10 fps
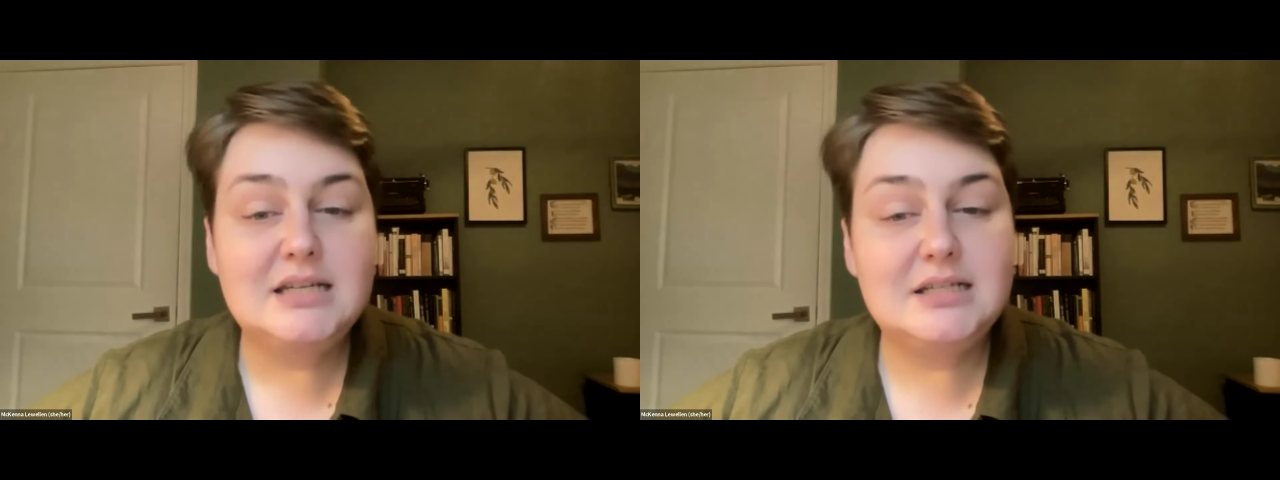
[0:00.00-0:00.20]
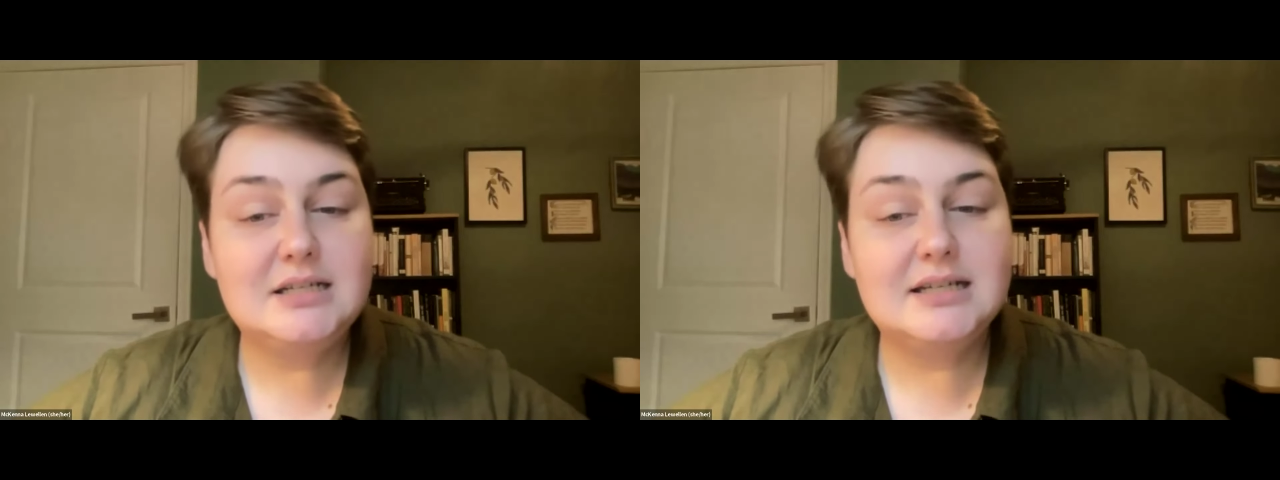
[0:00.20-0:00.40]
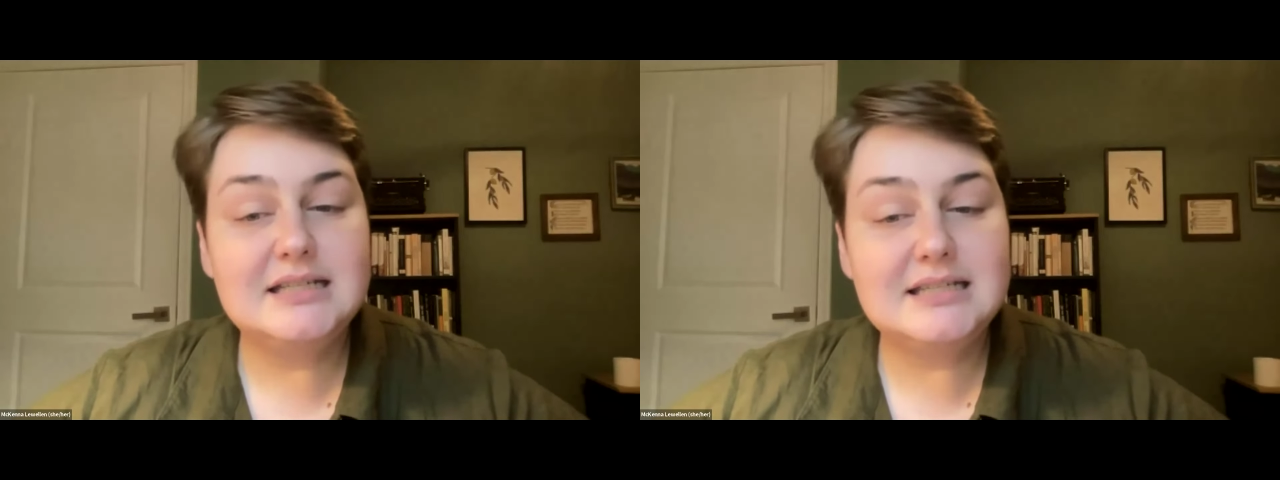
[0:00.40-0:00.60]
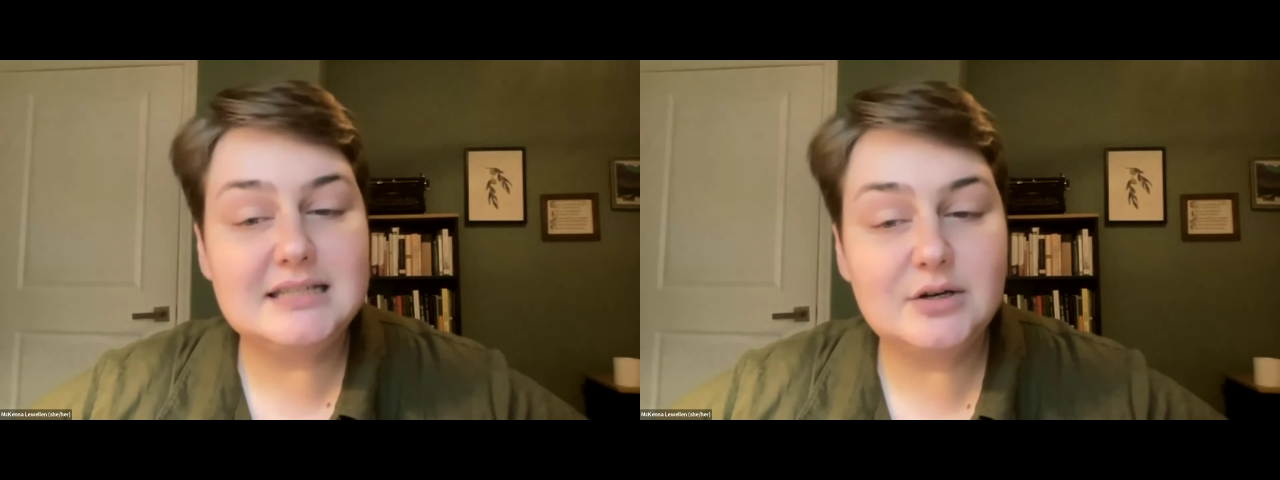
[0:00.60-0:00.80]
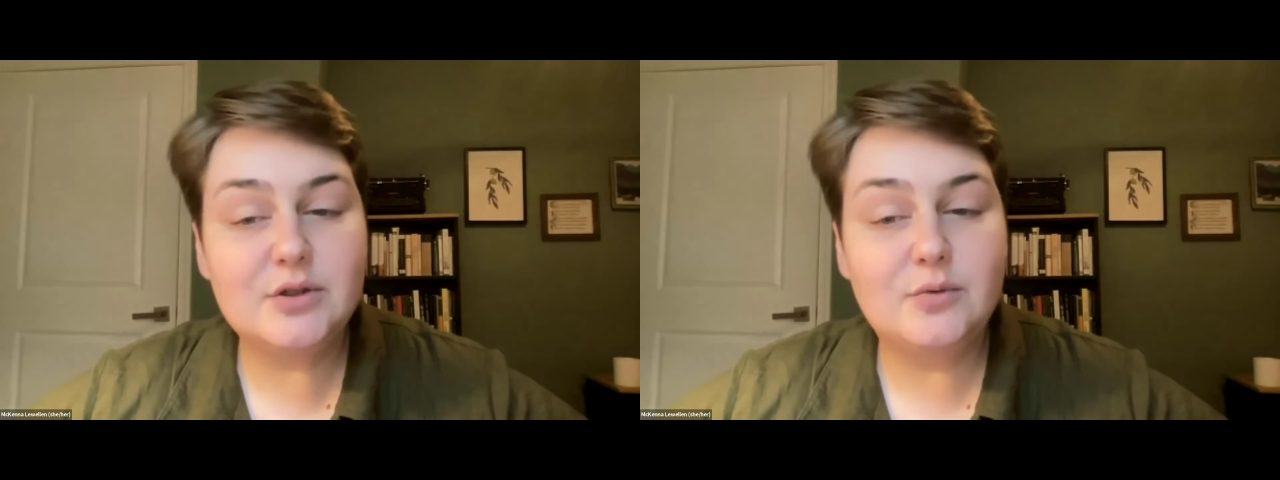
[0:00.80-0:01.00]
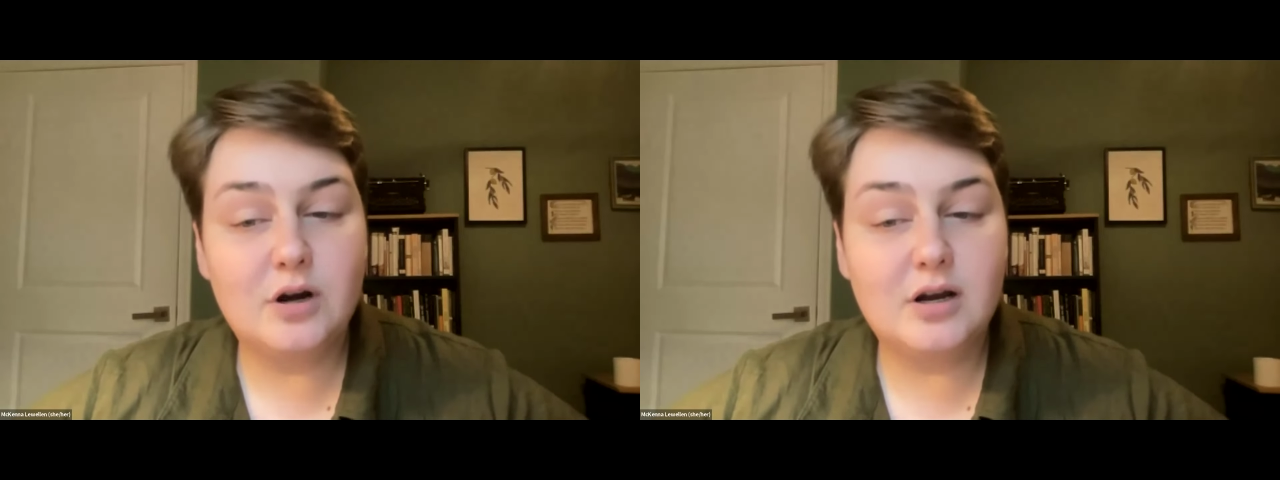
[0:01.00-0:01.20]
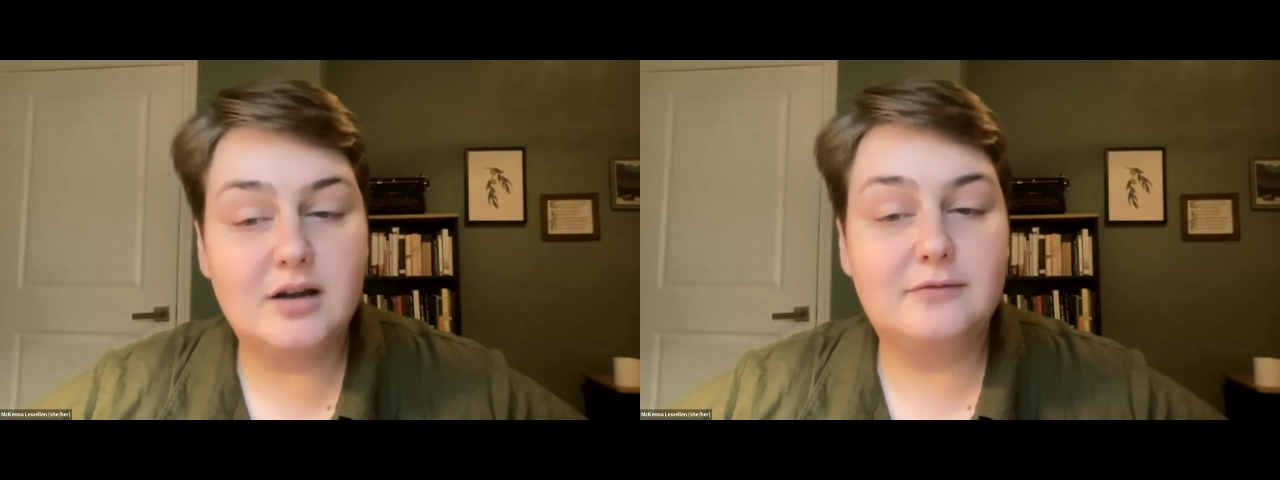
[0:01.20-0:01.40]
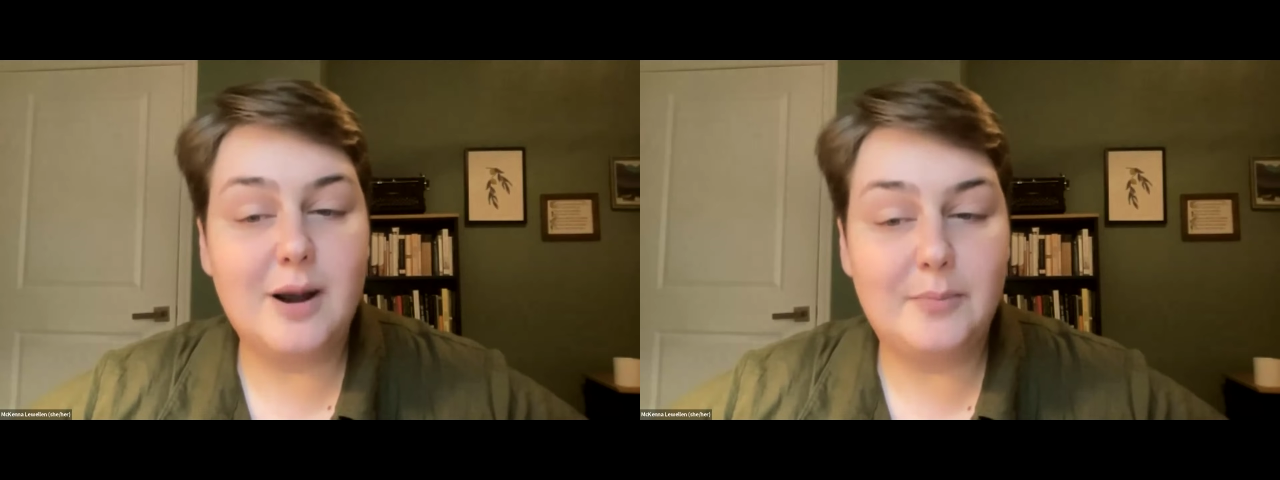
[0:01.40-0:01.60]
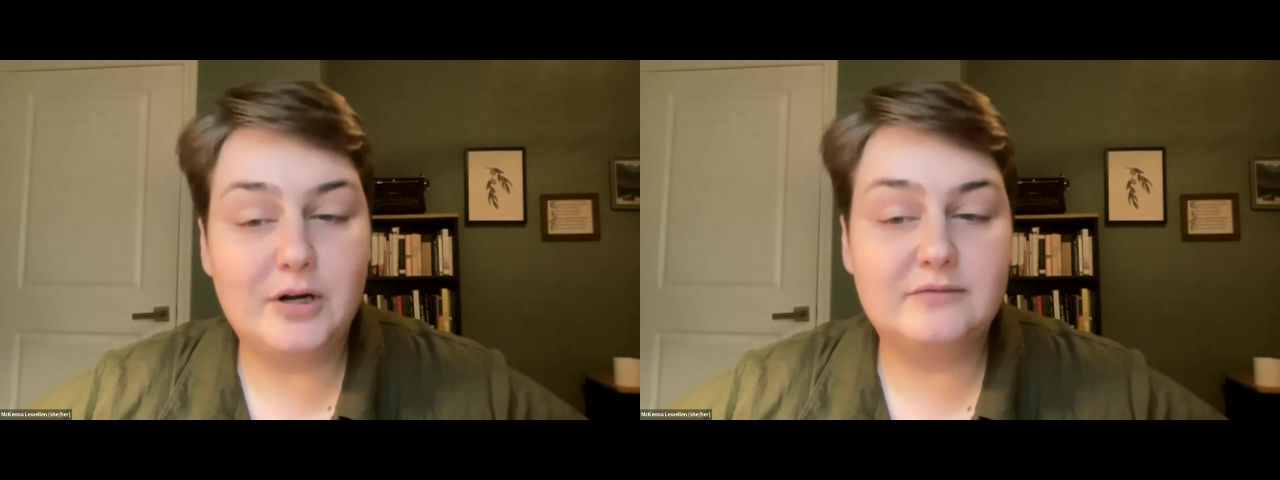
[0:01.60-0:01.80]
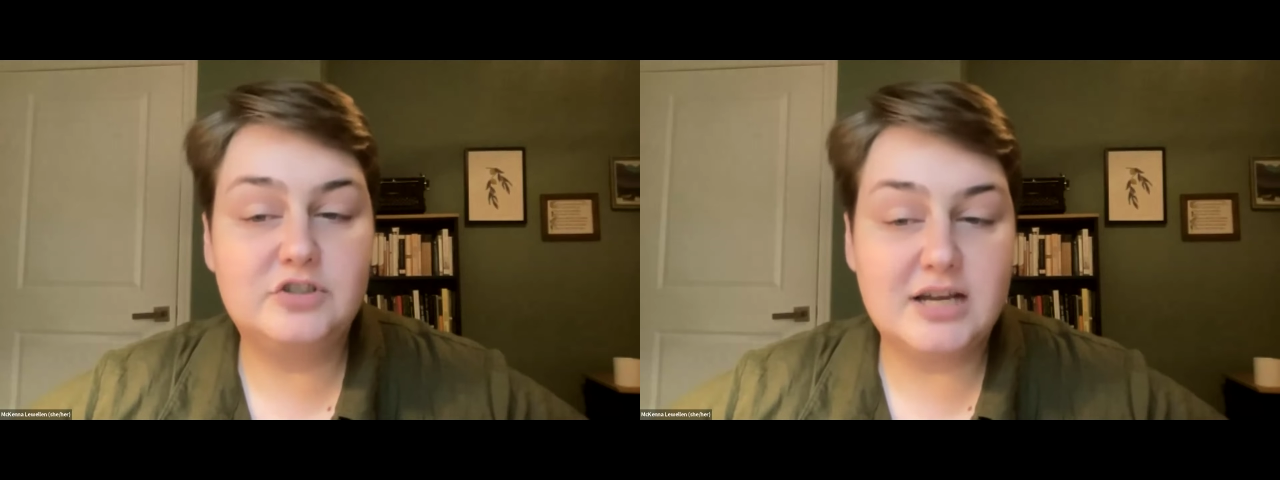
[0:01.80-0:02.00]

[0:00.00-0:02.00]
to consider the work of reparative